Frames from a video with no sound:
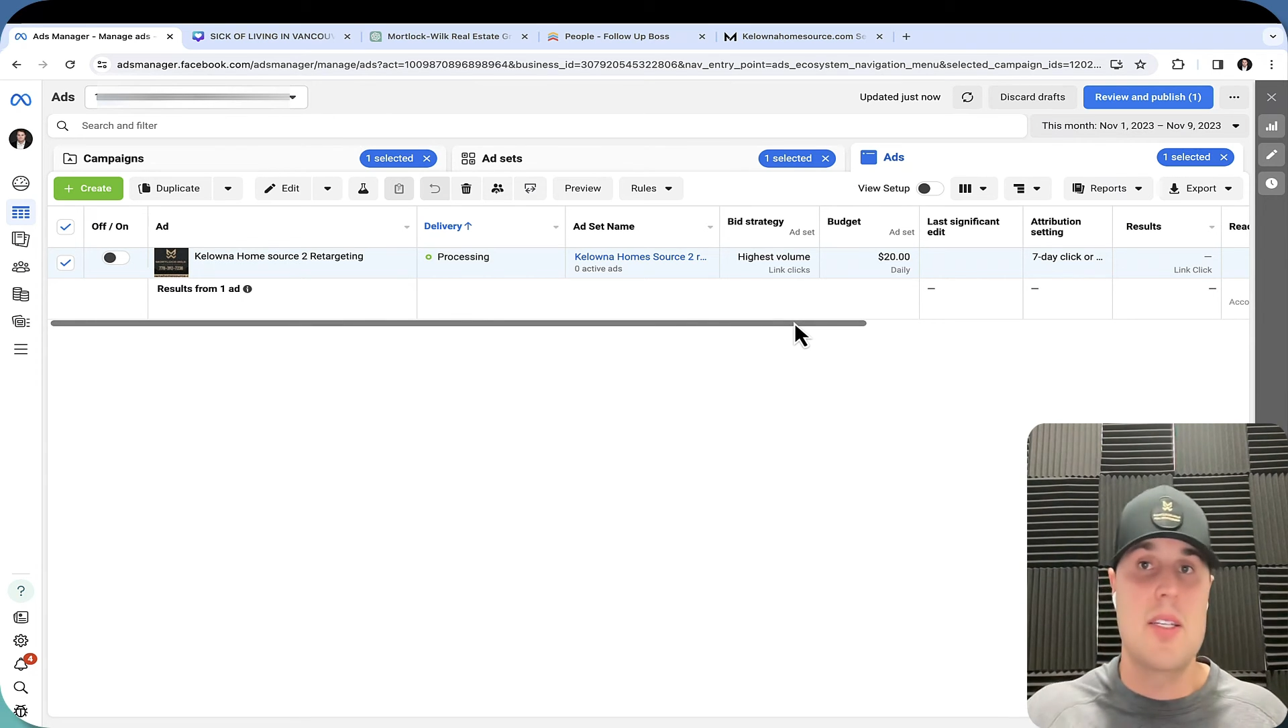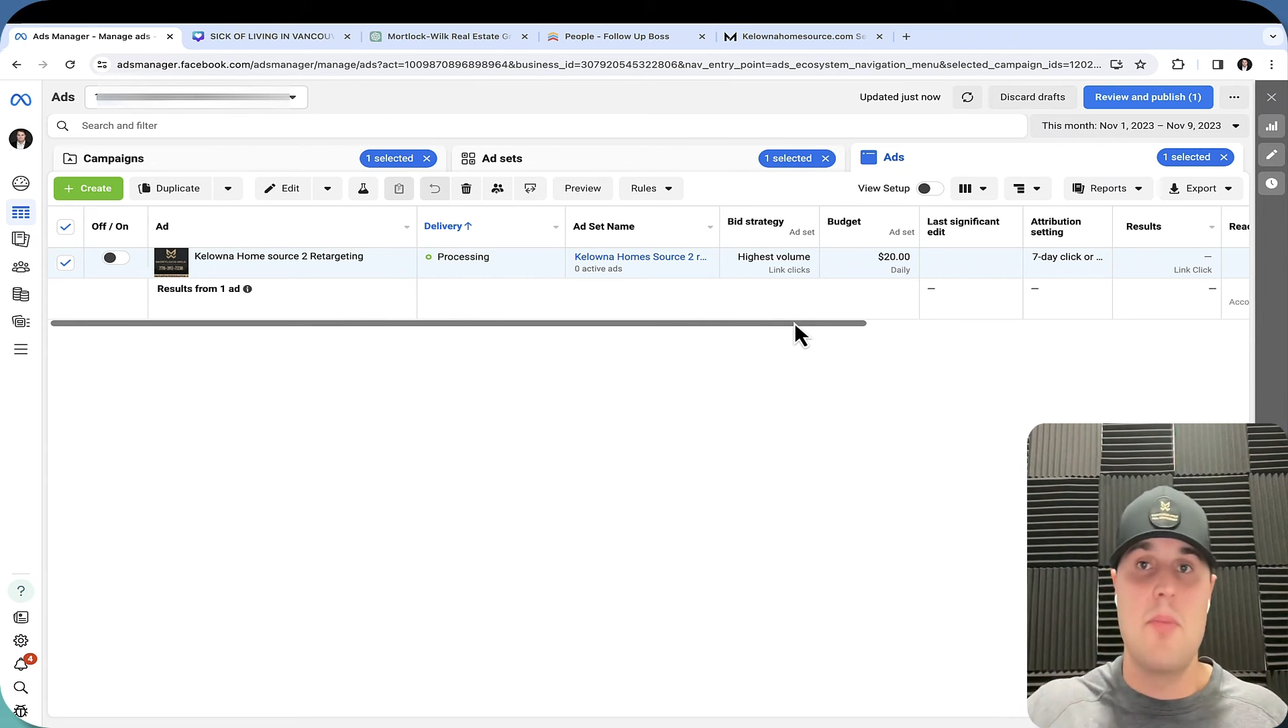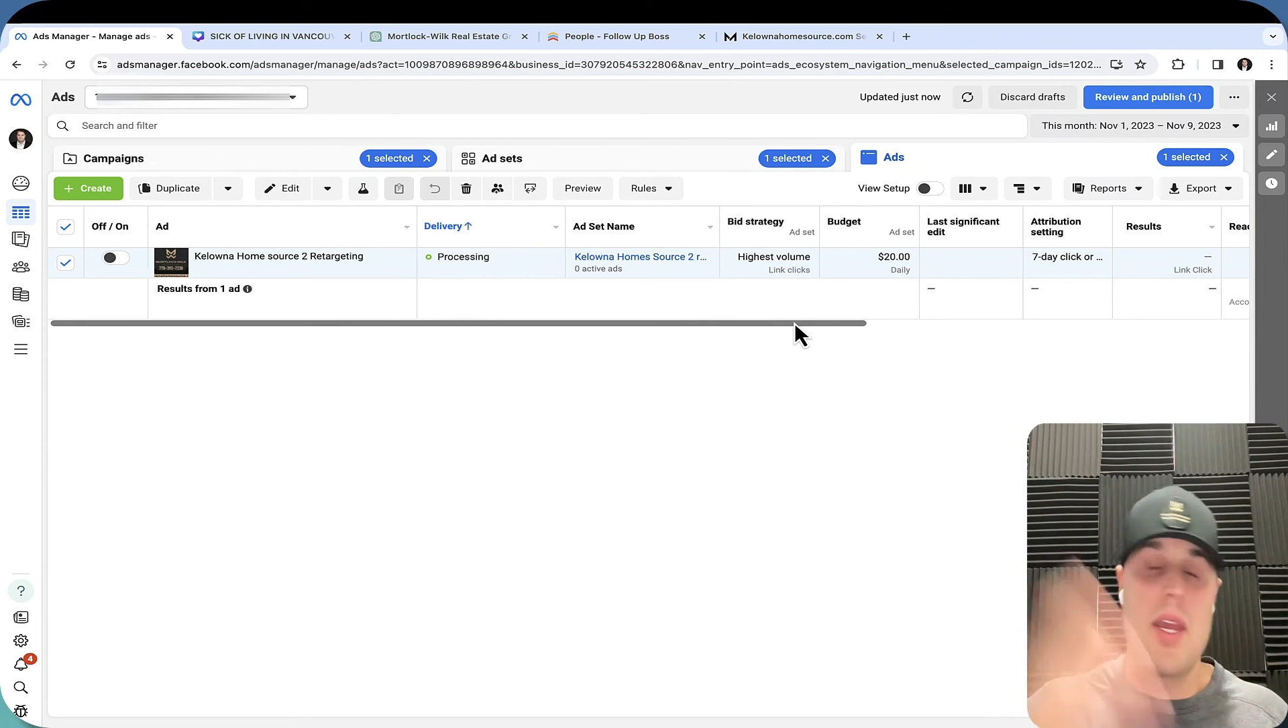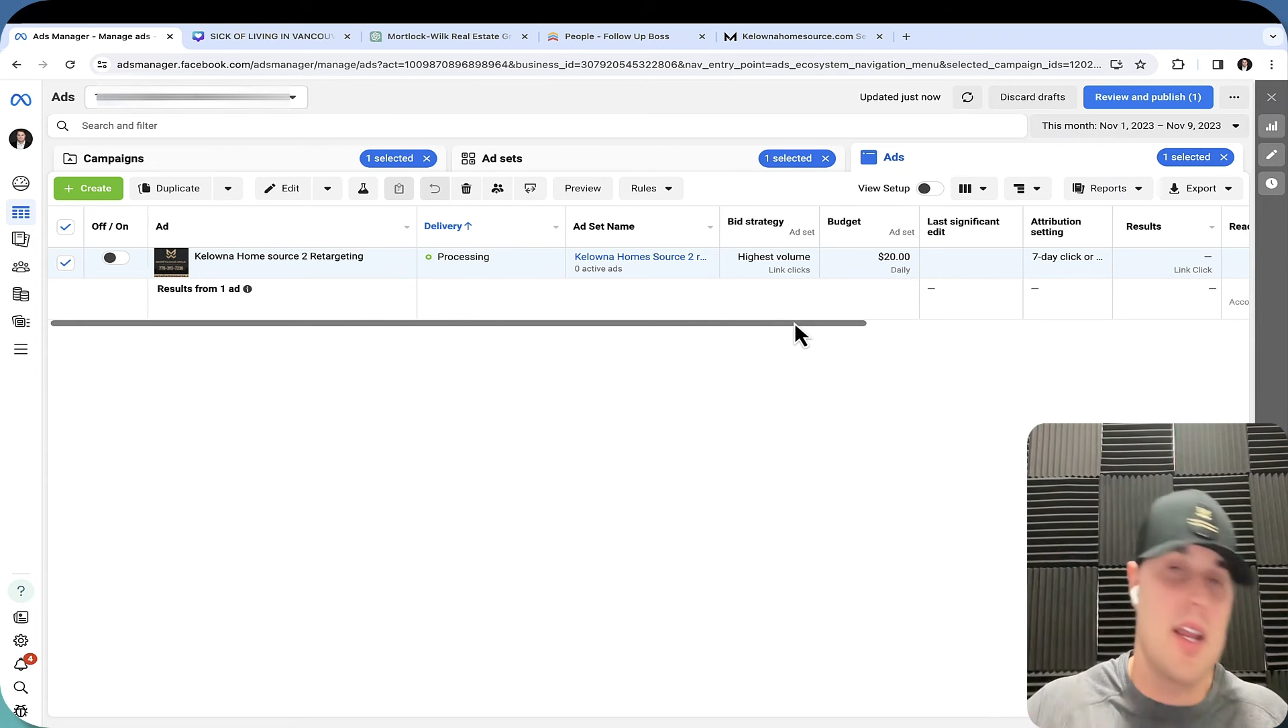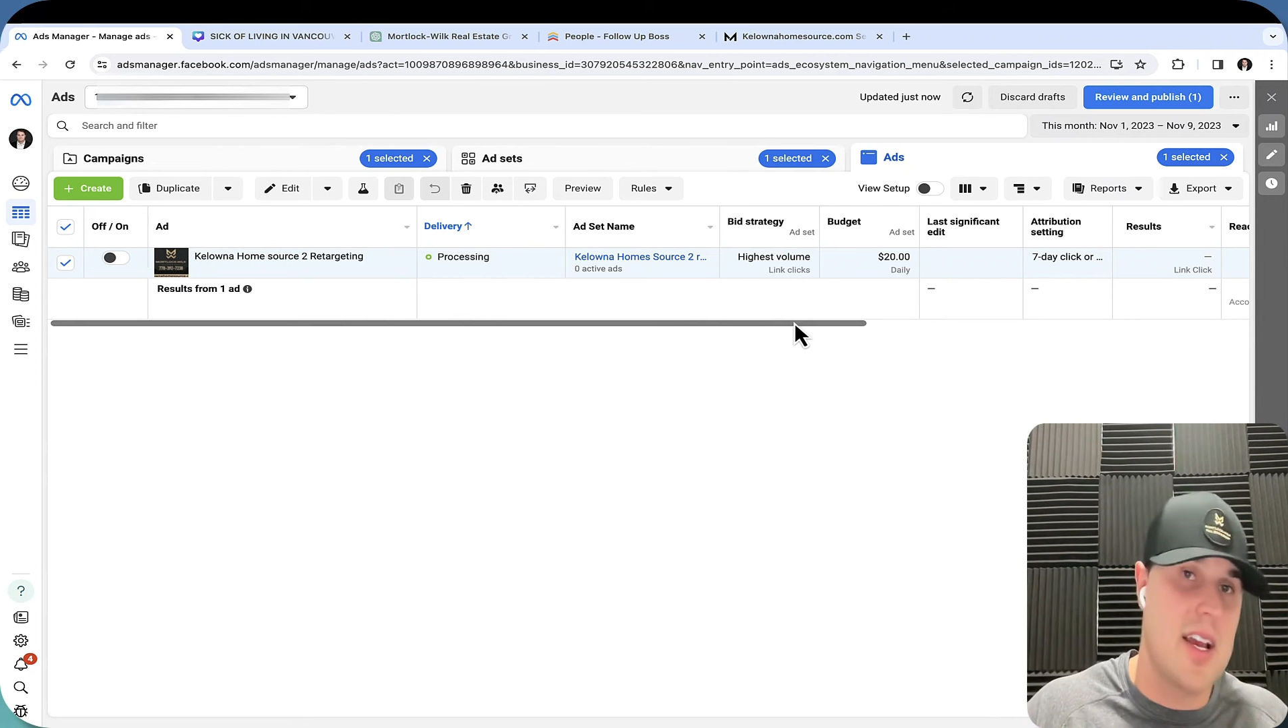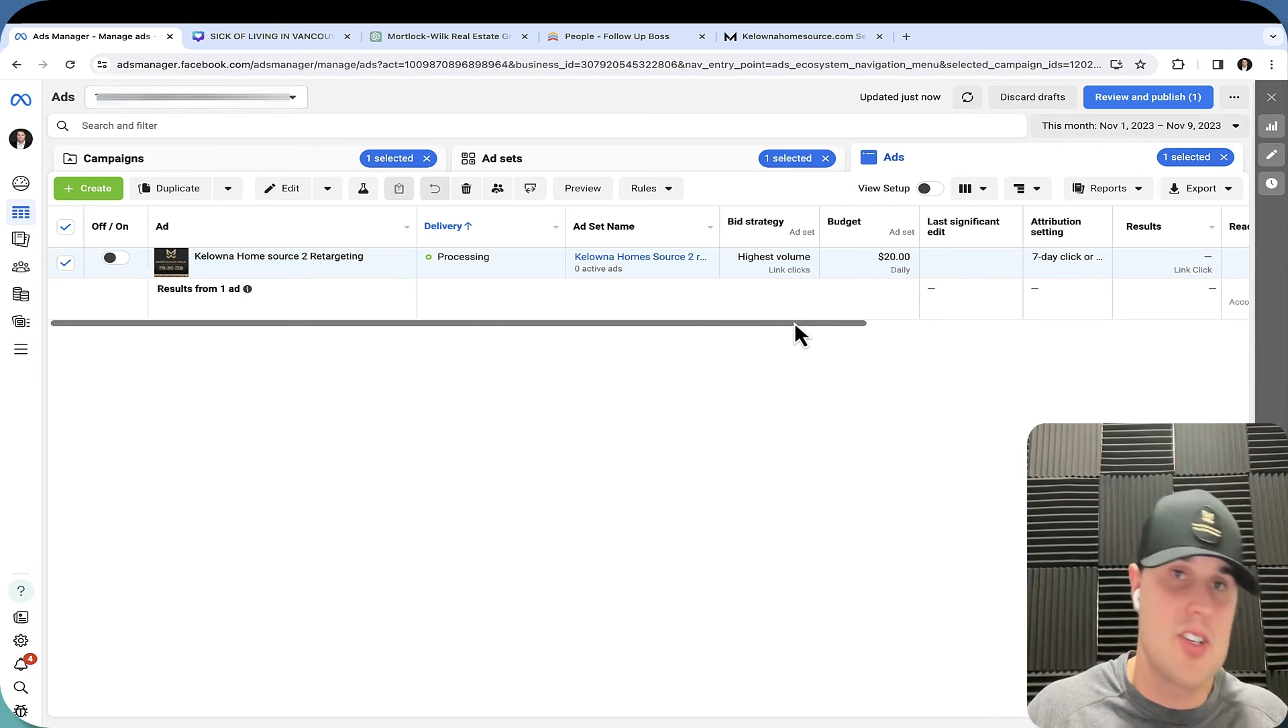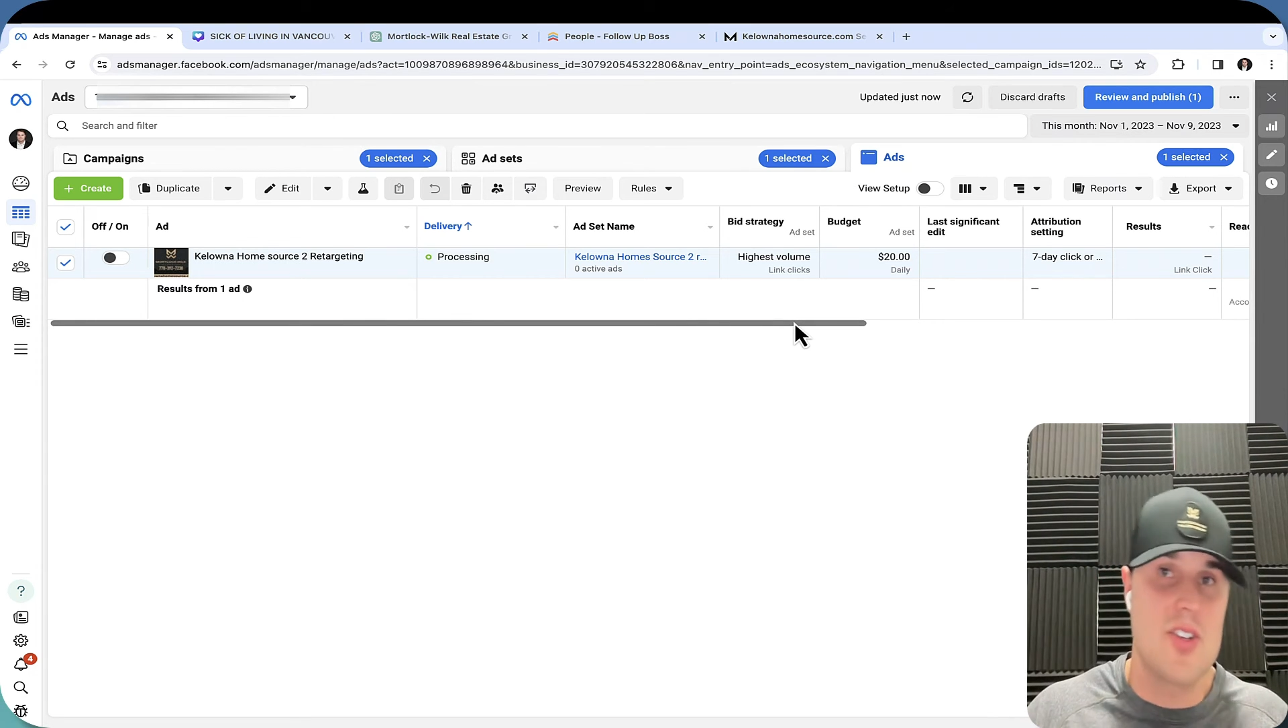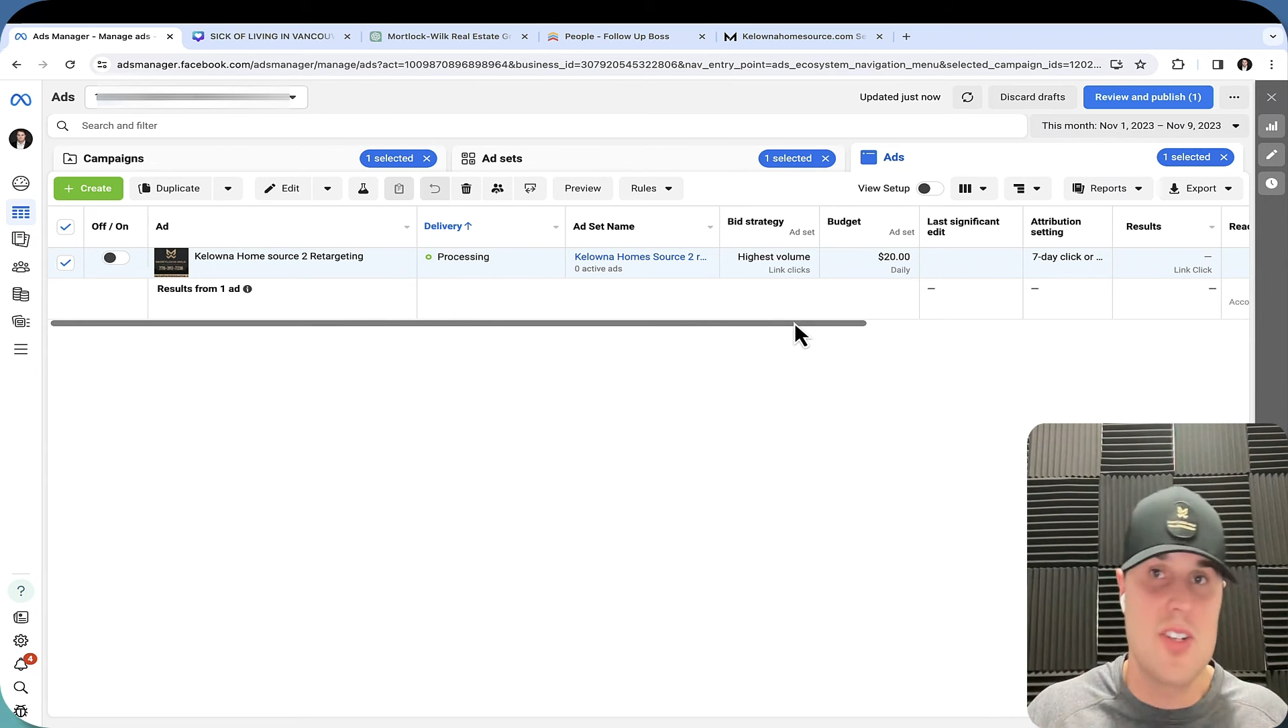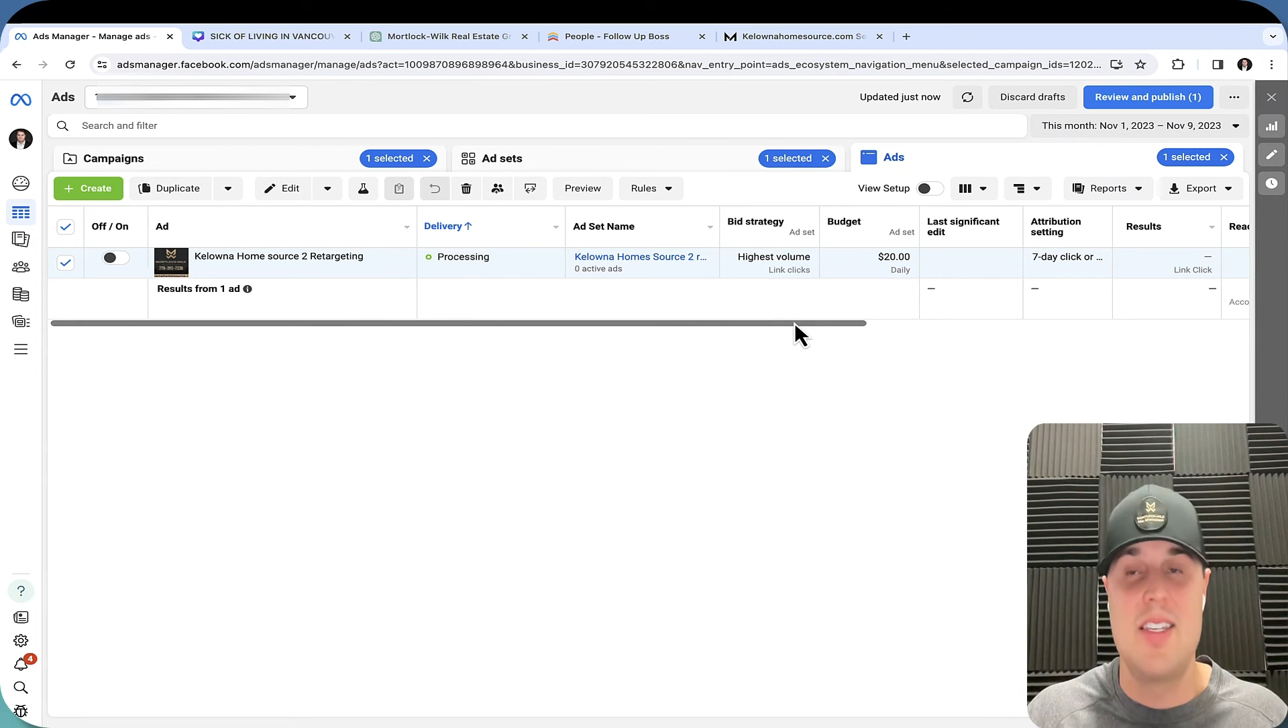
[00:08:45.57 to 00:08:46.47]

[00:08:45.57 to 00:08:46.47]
to make an extra